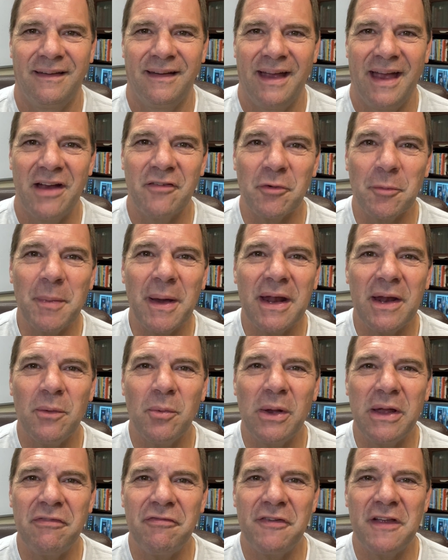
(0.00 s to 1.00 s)
Everybody,
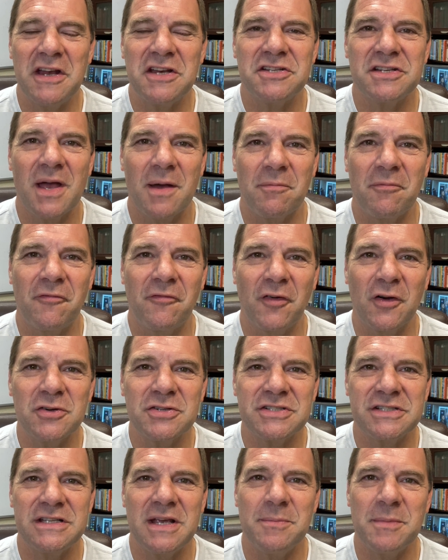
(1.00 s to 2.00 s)
we finish up 1
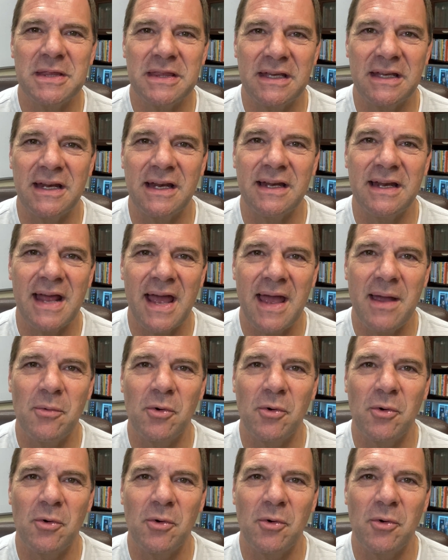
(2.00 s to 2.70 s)
Timothy today.